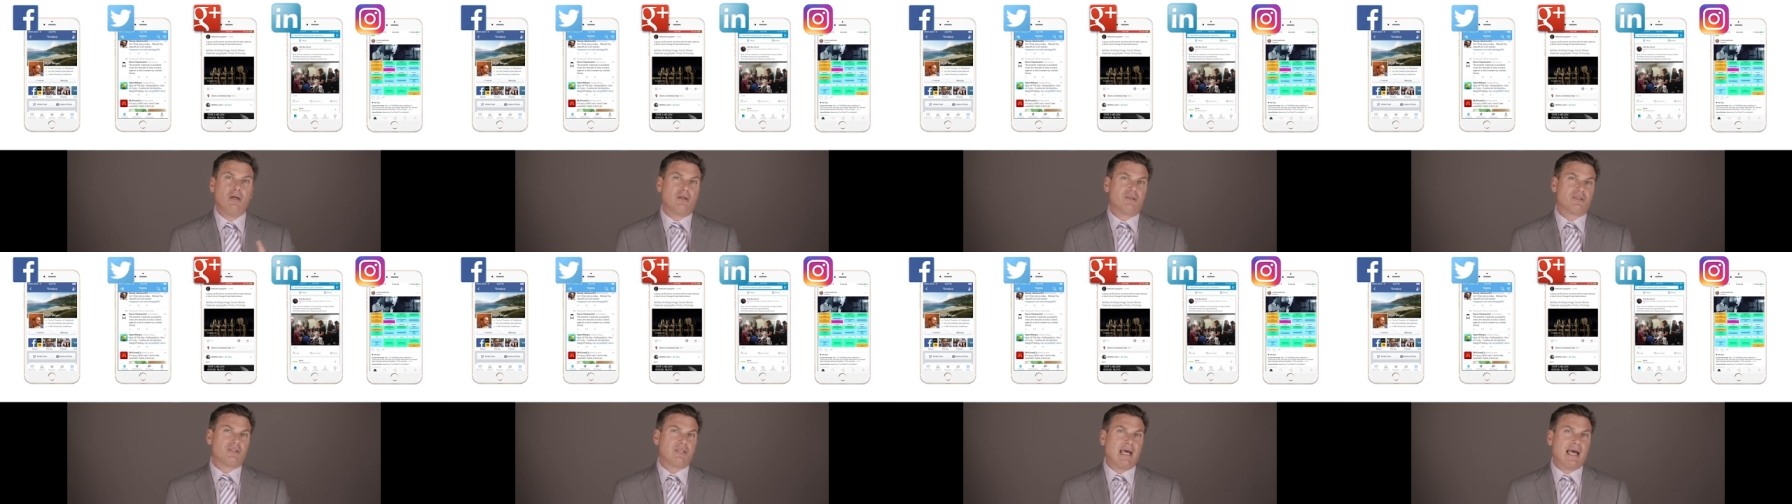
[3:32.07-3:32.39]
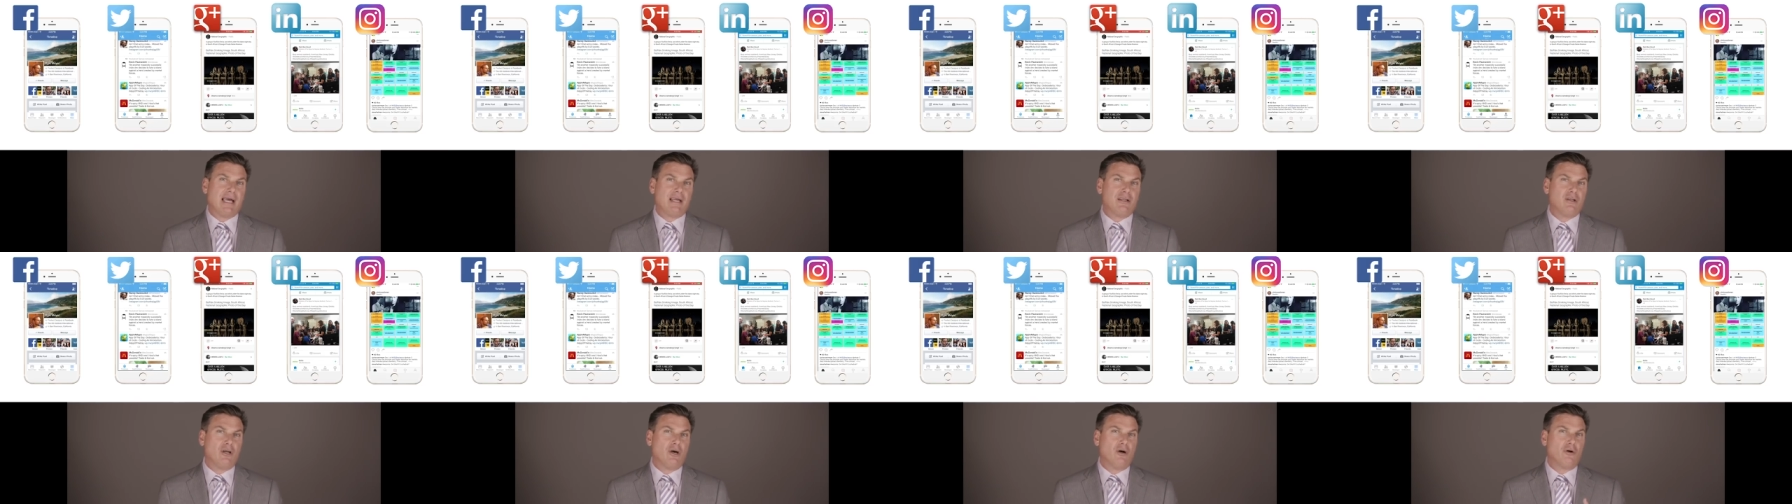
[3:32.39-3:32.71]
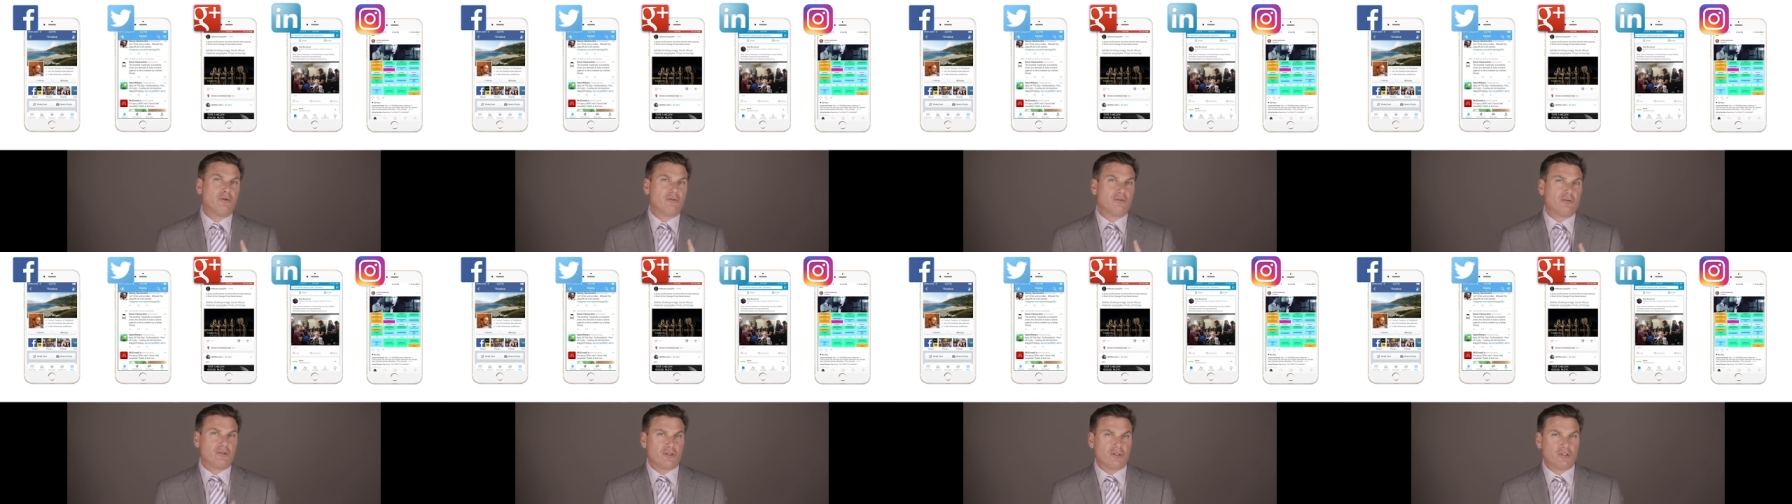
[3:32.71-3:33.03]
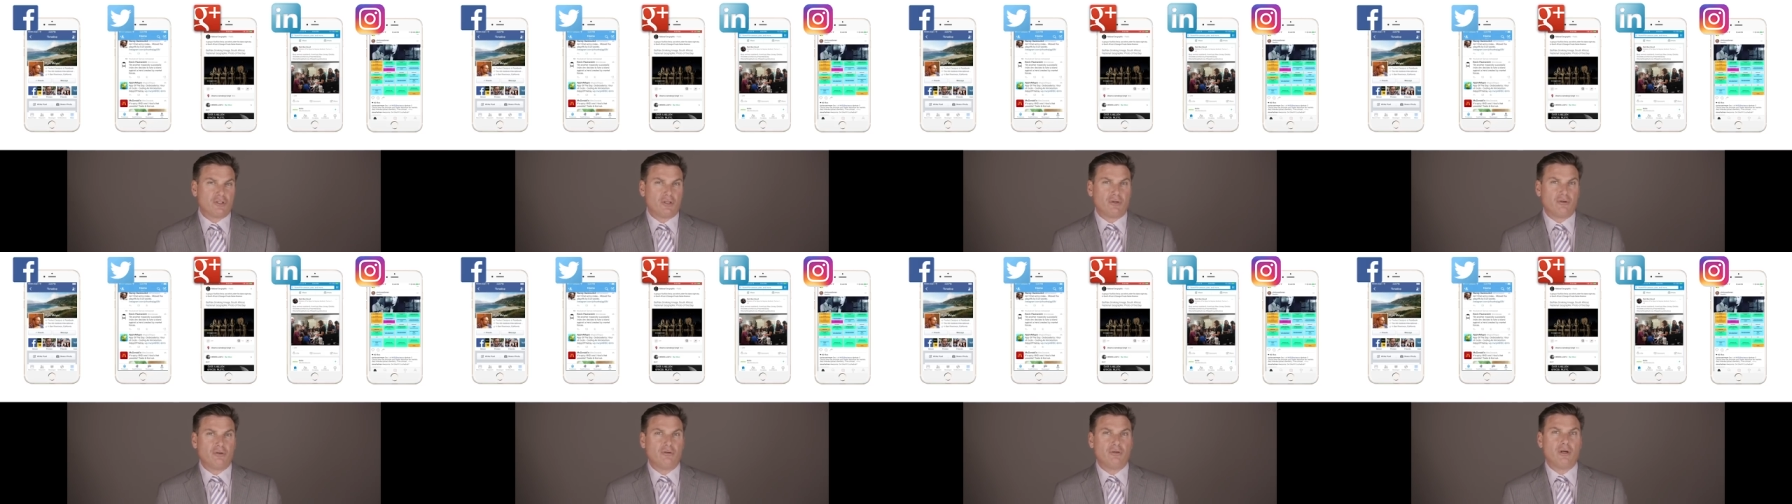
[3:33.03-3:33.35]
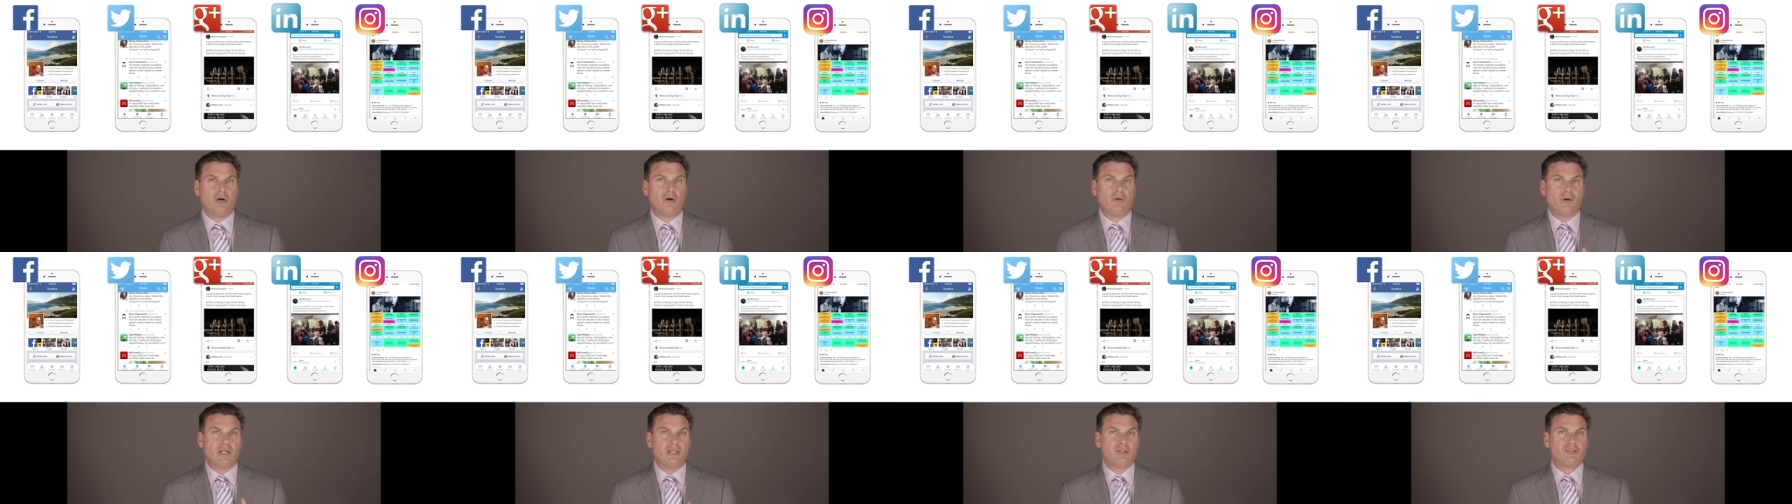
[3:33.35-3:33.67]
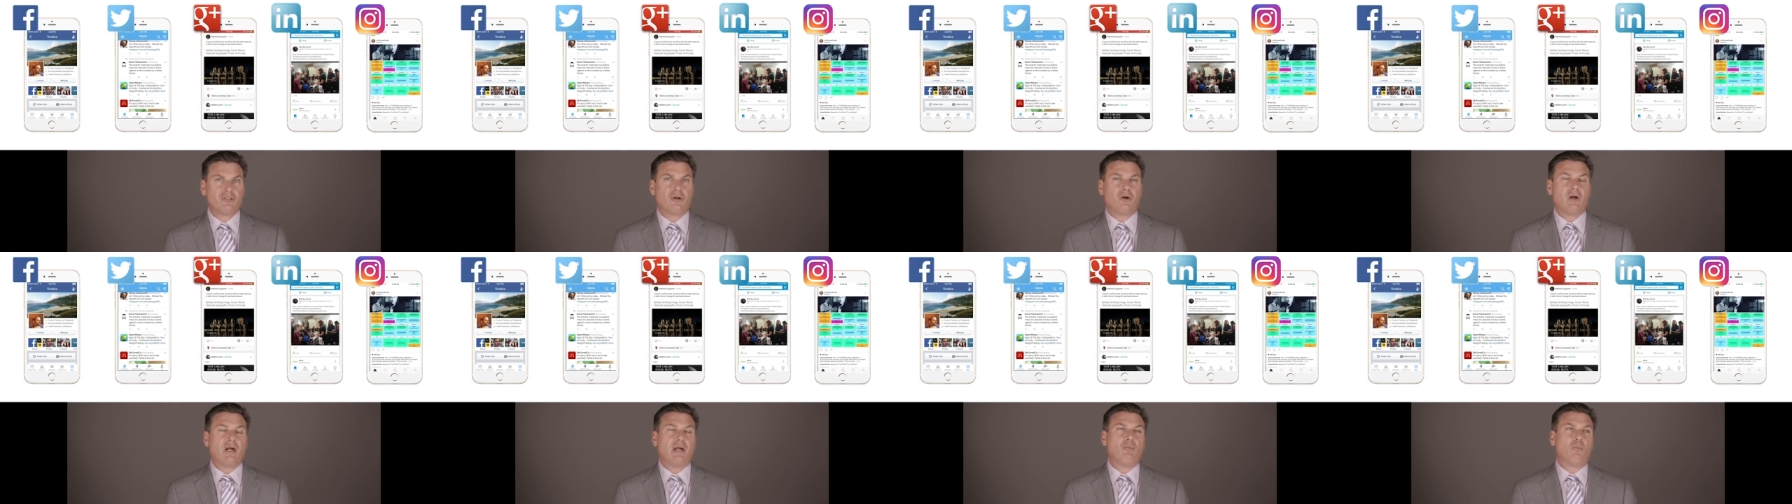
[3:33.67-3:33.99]
Side note, just so you know,
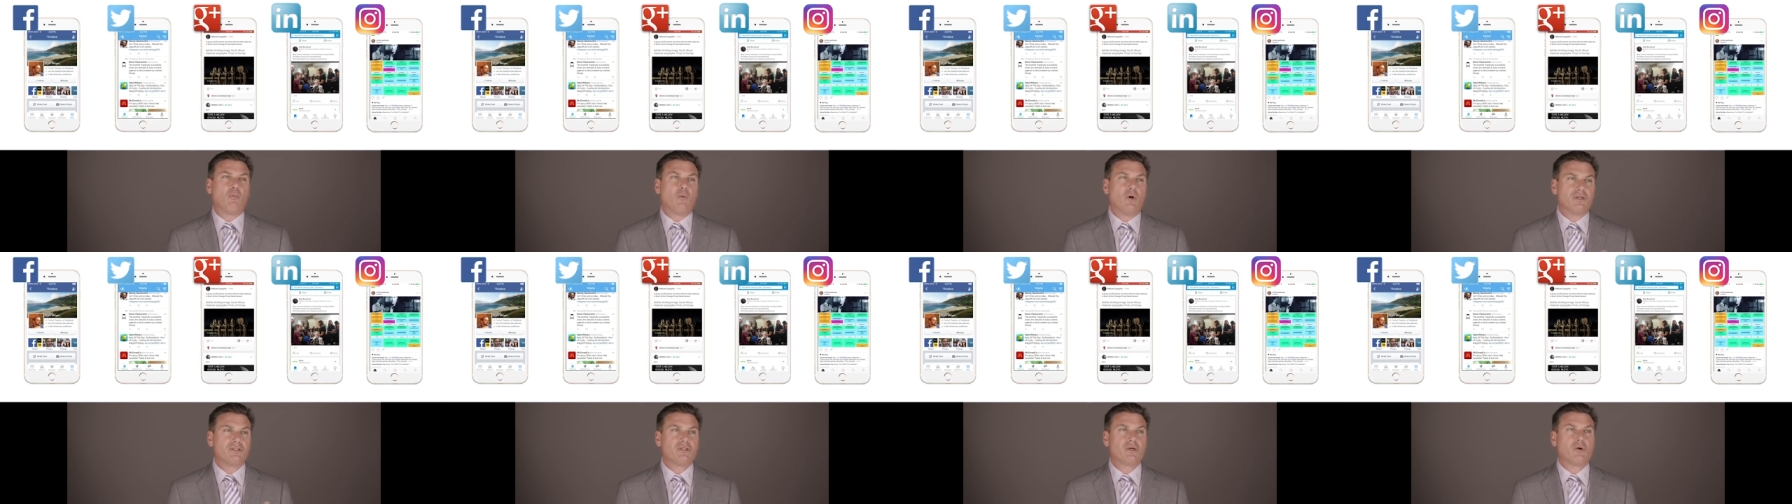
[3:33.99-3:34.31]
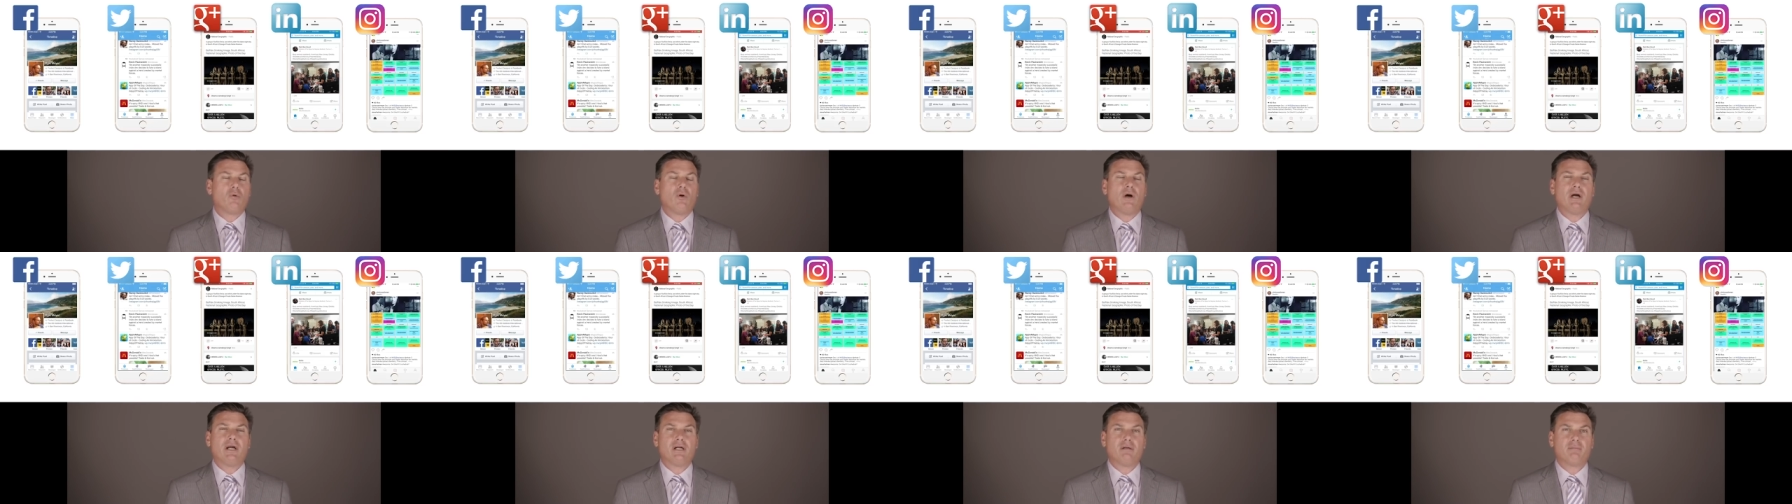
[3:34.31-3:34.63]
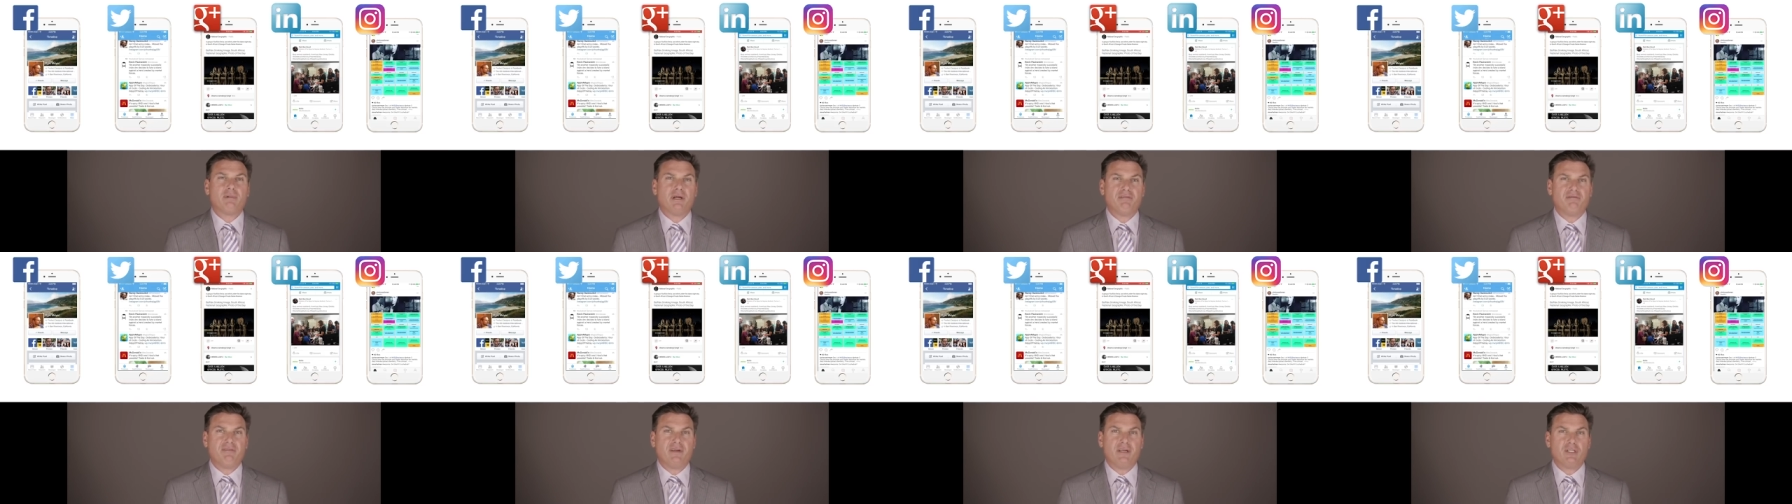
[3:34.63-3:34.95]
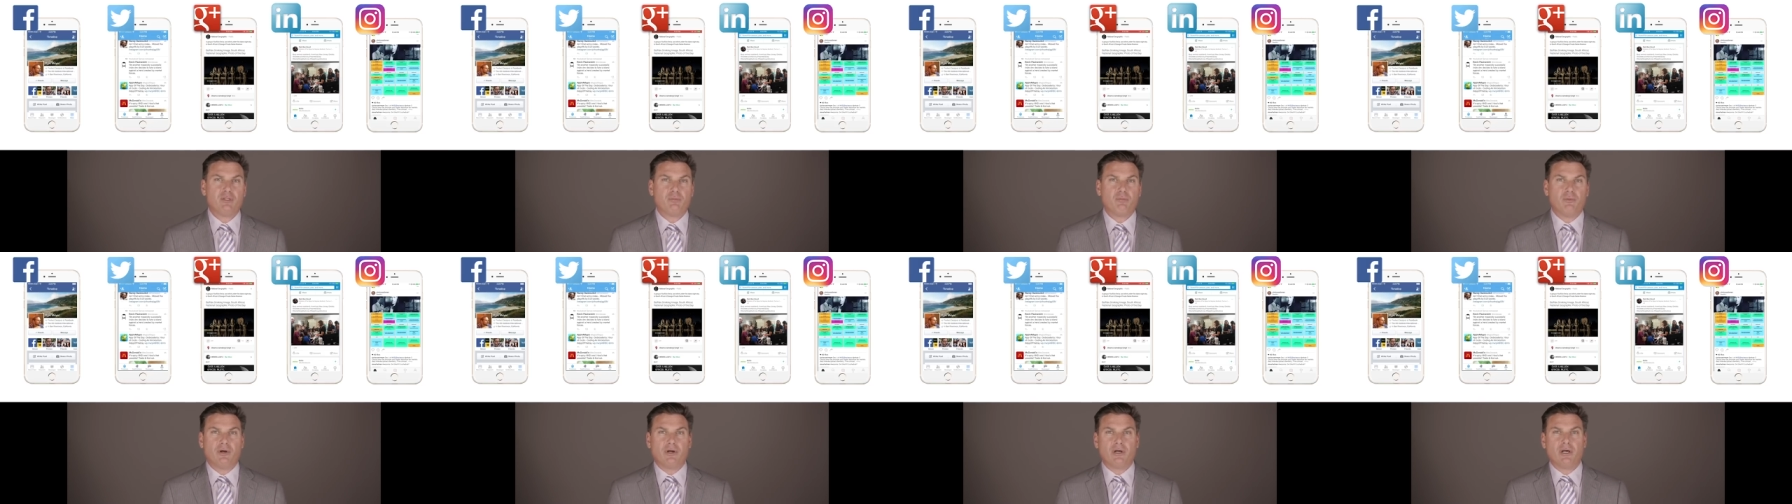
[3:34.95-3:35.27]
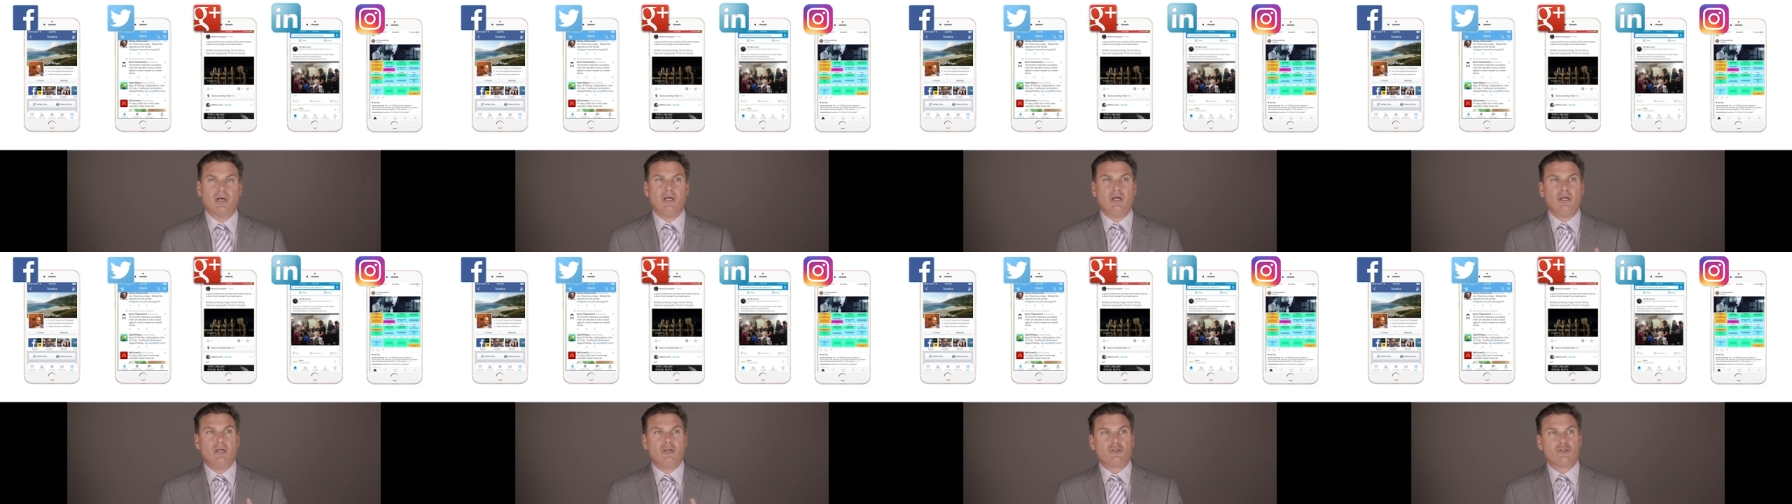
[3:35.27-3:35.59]
Instagram was acquired by Facebook,